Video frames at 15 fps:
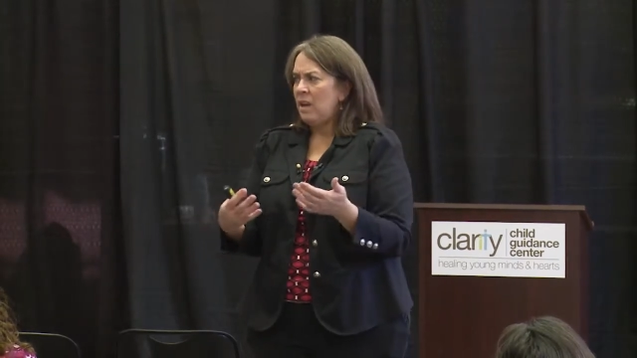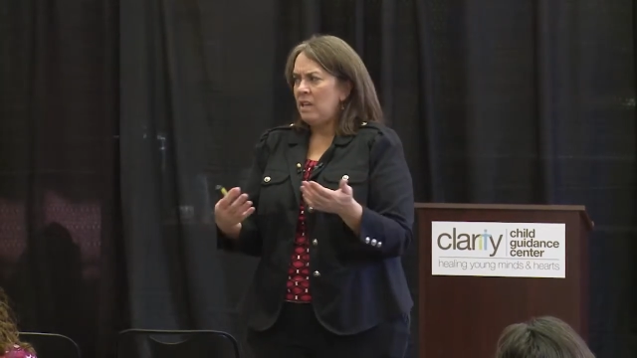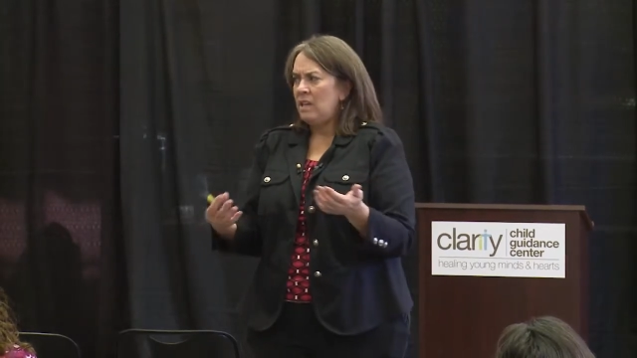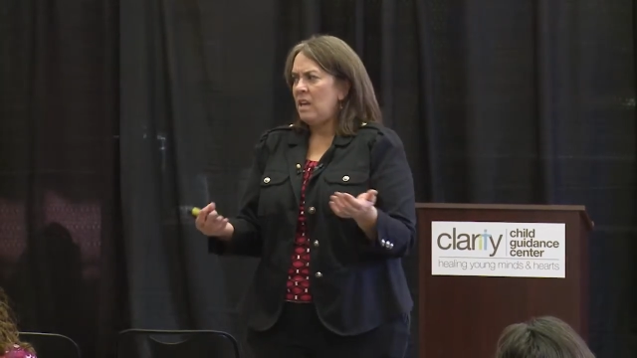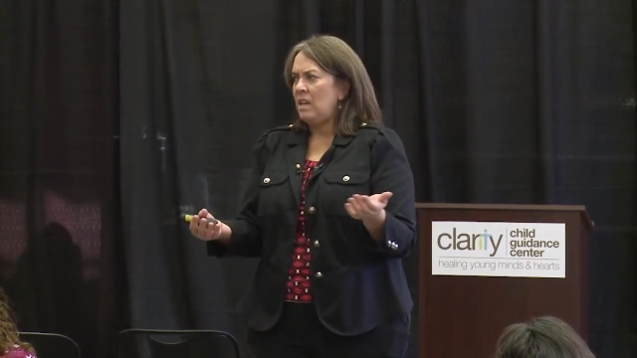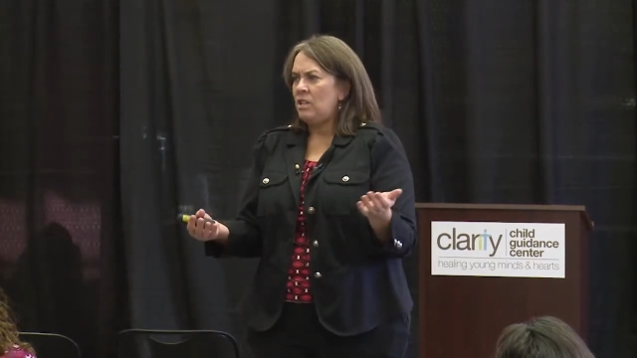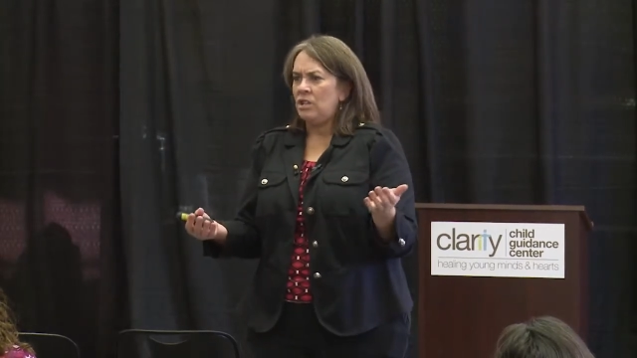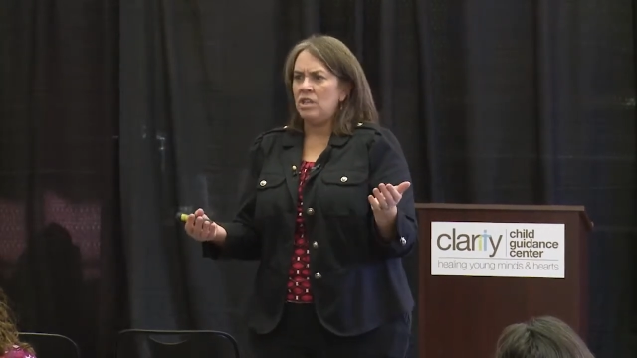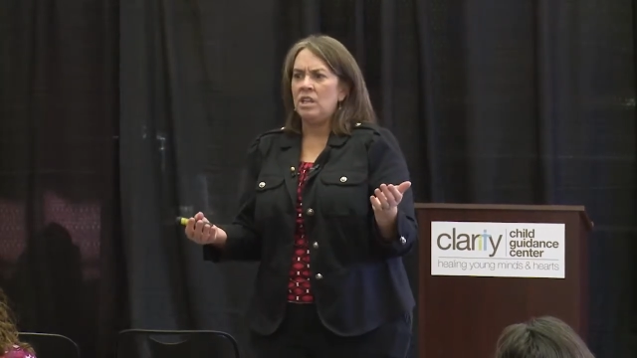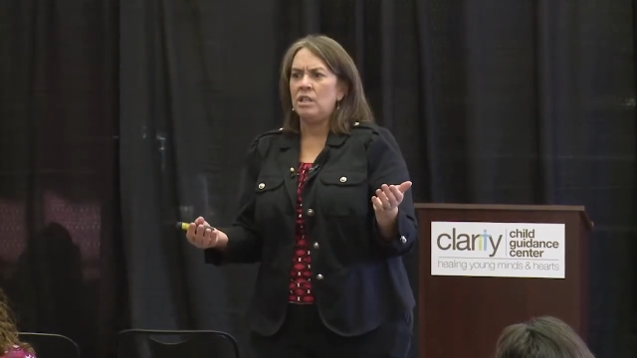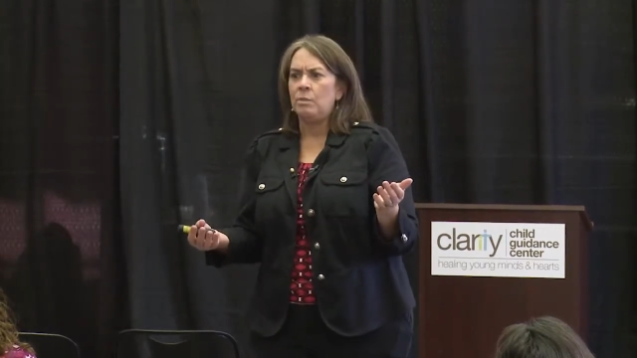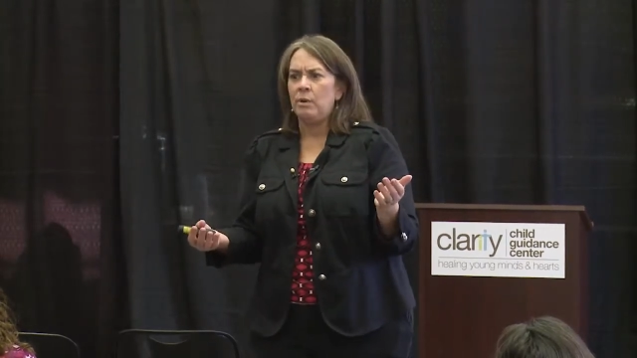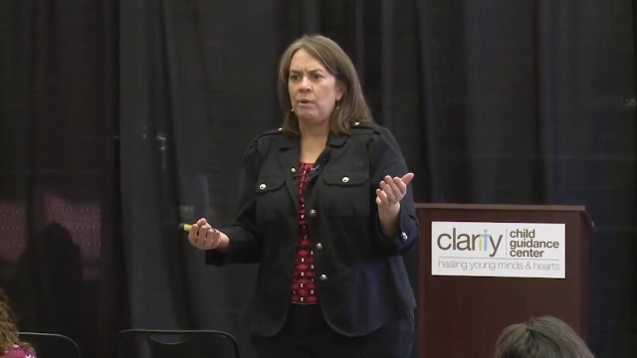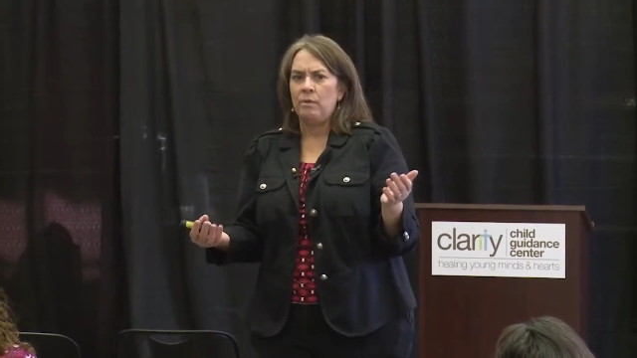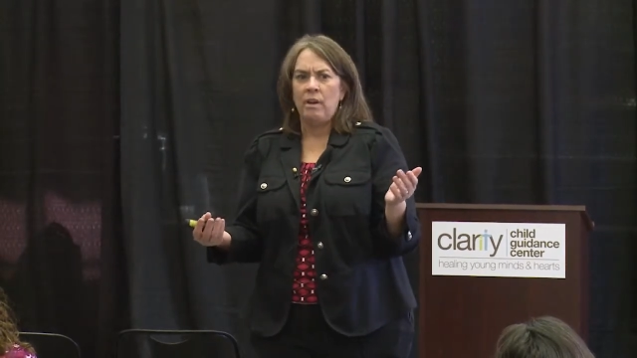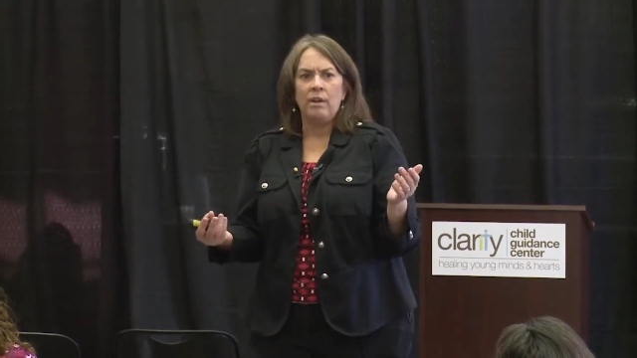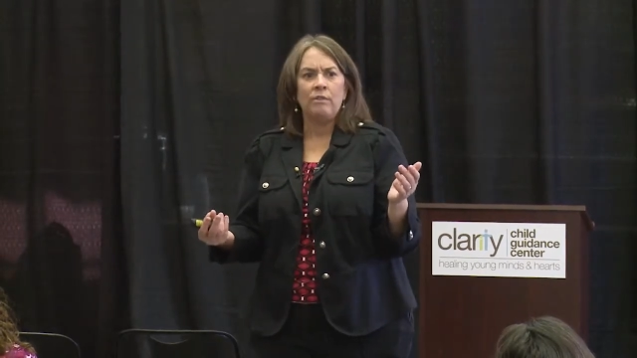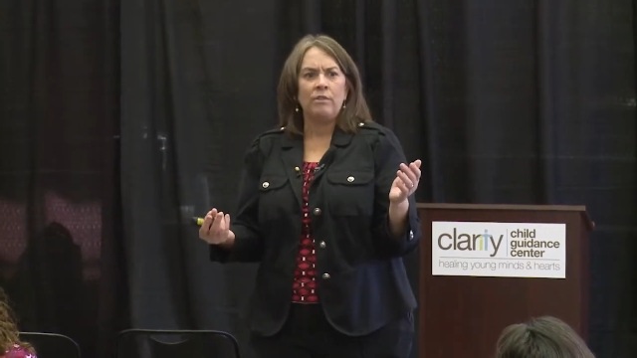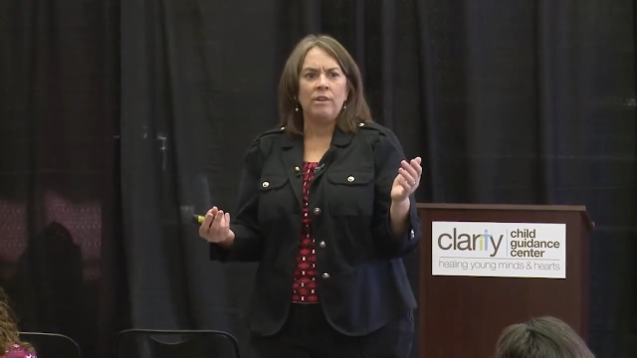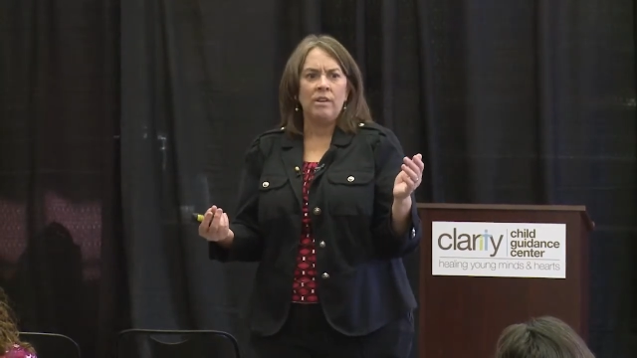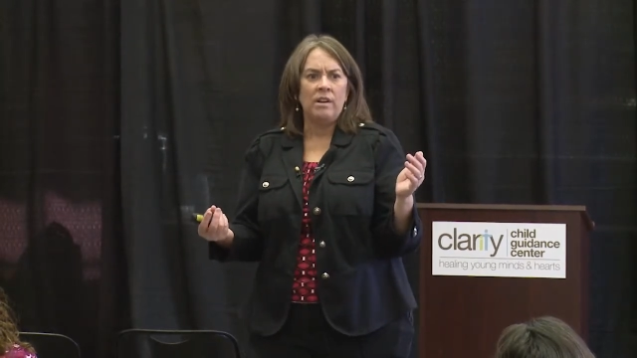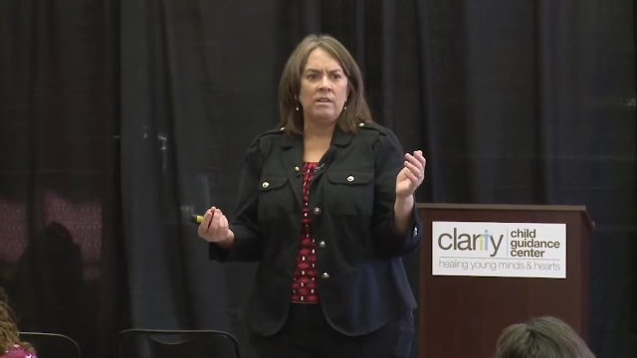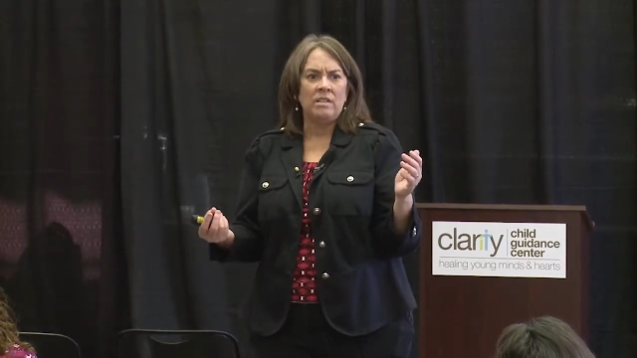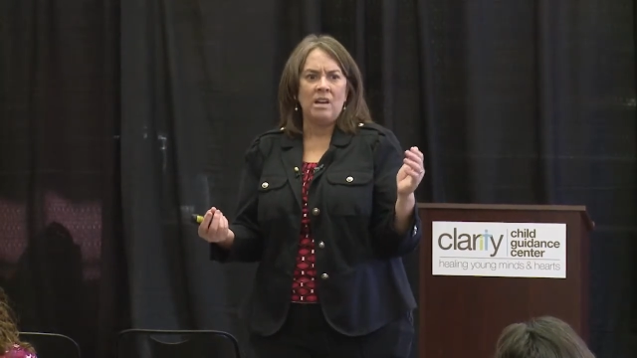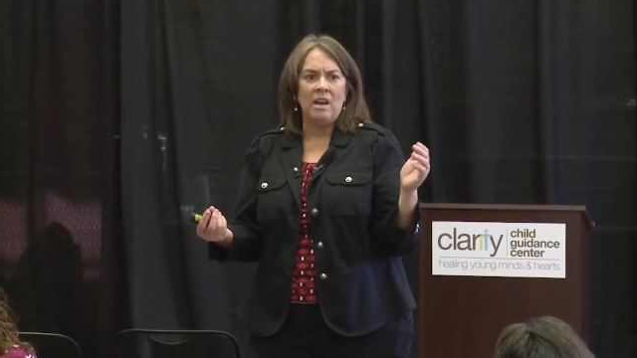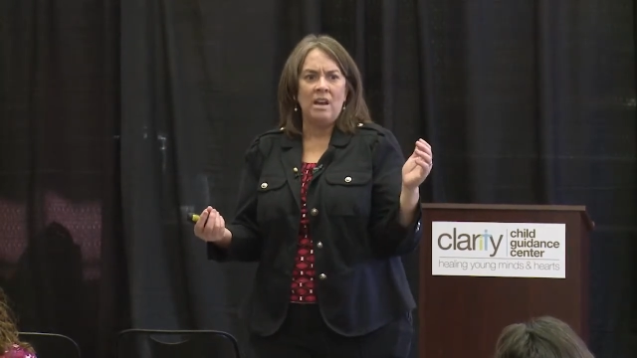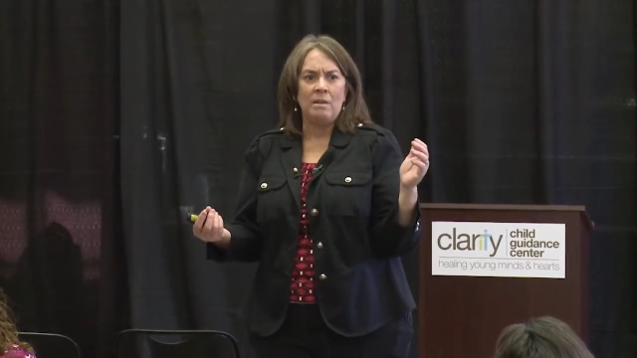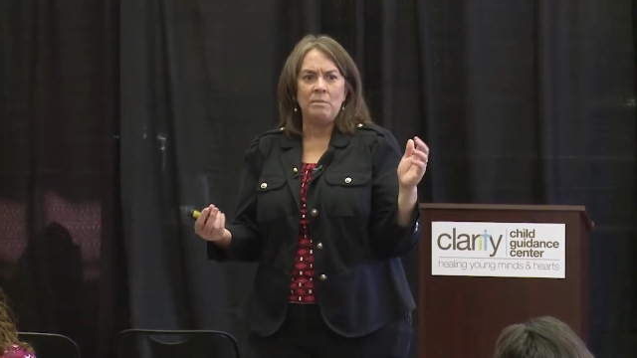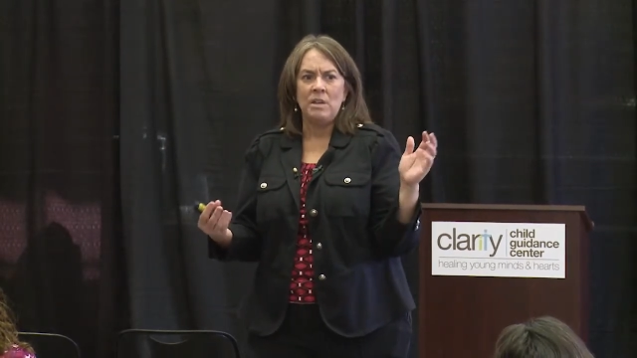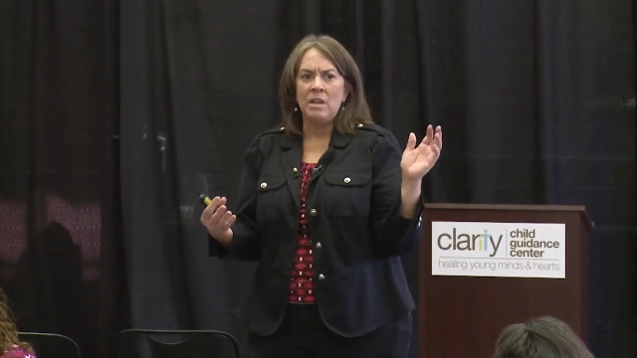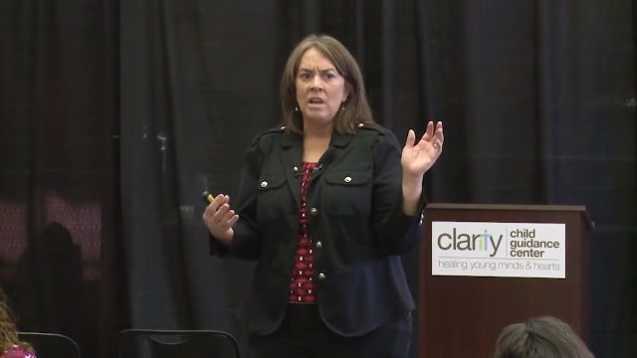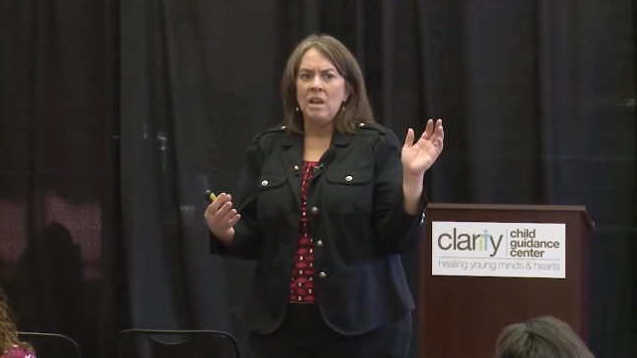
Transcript: A D H D has been around for a long time and